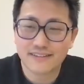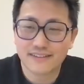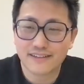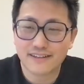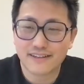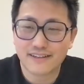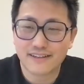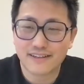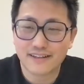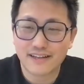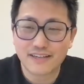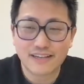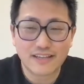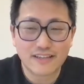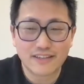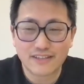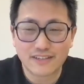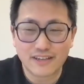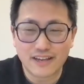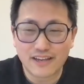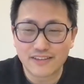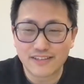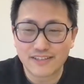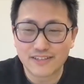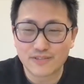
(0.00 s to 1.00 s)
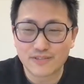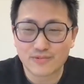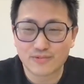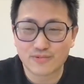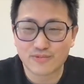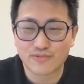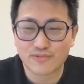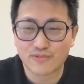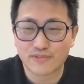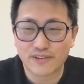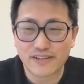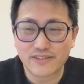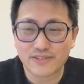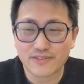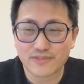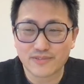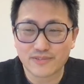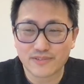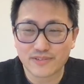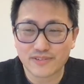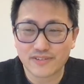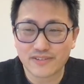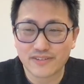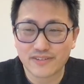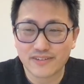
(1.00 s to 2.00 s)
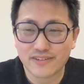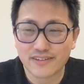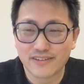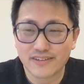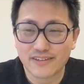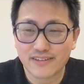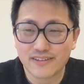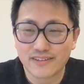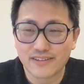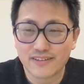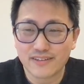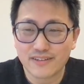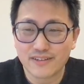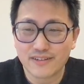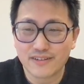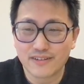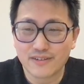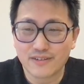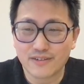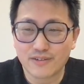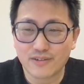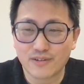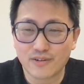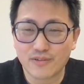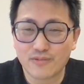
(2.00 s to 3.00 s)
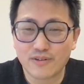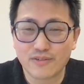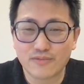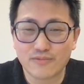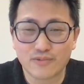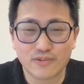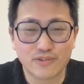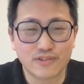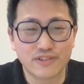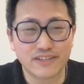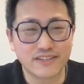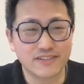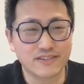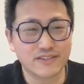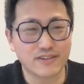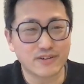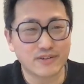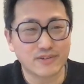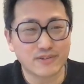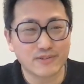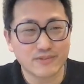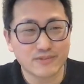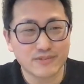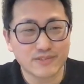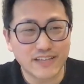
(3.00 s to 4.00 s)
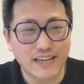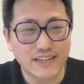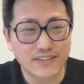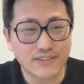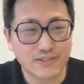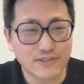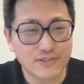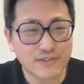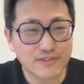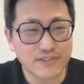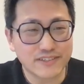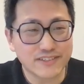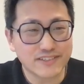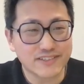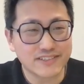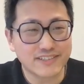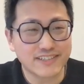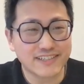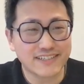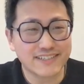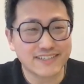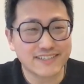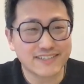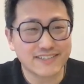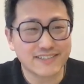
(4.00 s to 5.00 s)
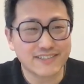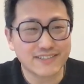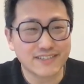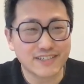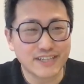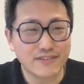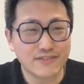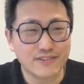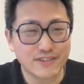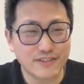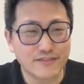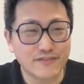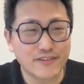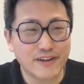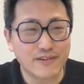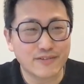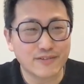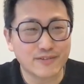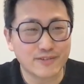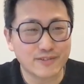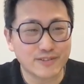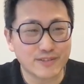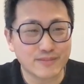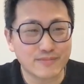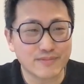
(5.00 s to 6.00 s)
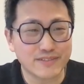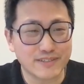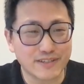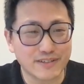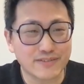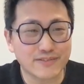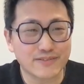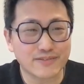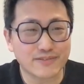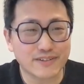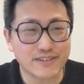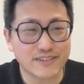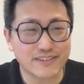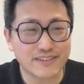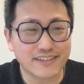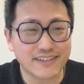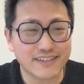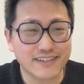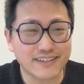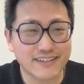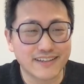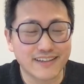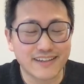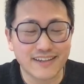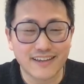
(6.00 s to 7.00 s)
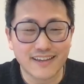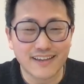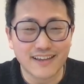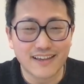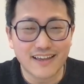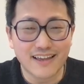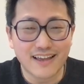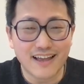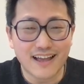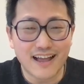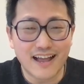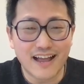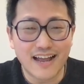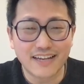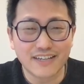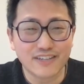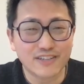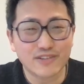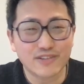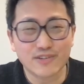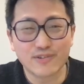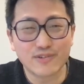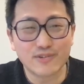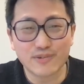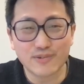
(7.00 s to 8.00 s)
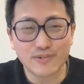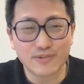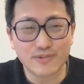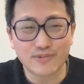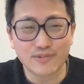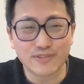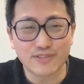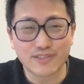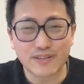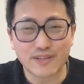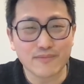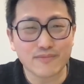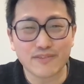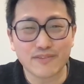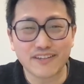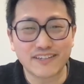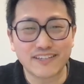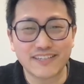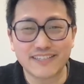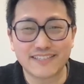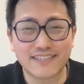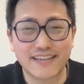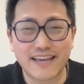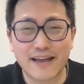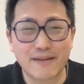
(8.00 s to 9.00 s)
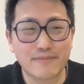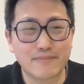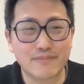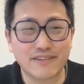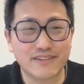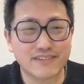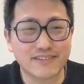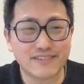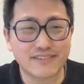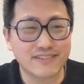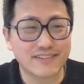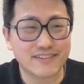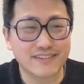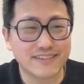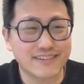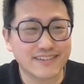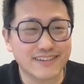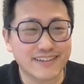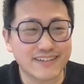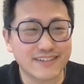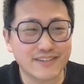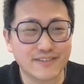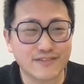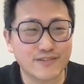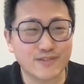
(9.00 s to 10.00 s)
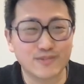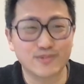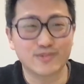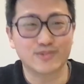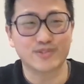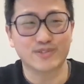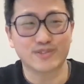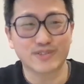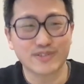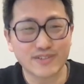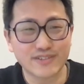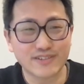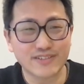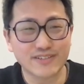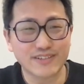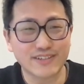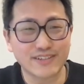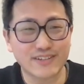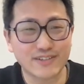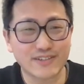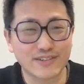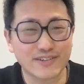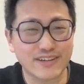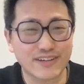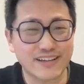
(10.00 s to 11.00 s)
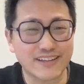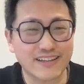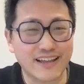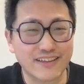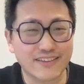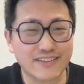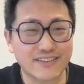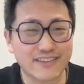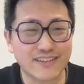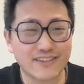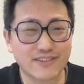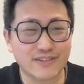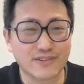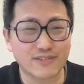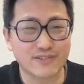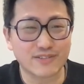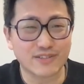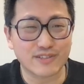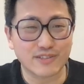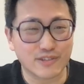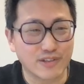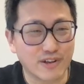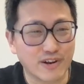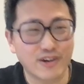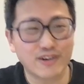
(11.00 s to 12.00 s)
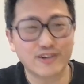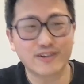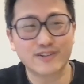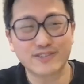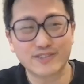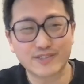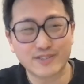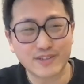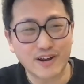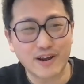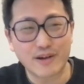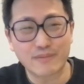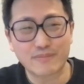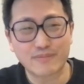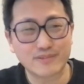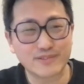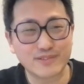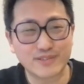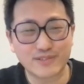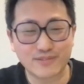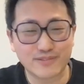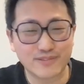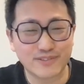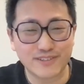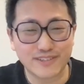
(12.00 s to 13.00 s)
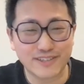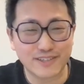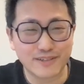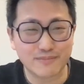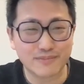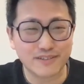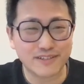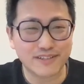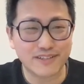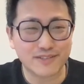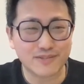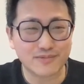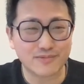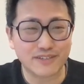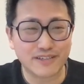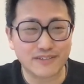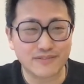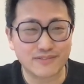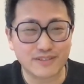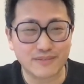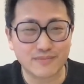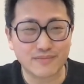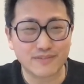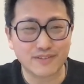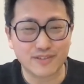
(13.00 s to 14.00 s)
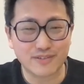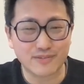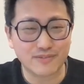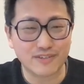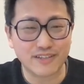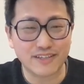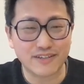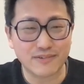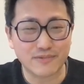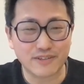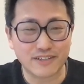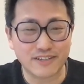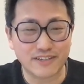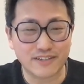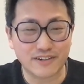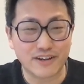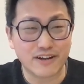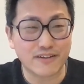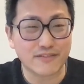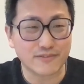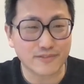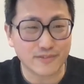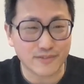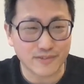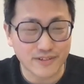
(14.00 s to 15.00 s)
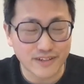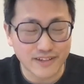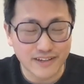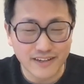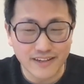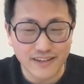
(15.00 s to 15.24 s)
And I think the truthful answer, no one really knows at the earliest stage, even the founders themselves, right? Like, I knew something needs to happen in the future. I think there's a large opportunity because we have something unique we can offer,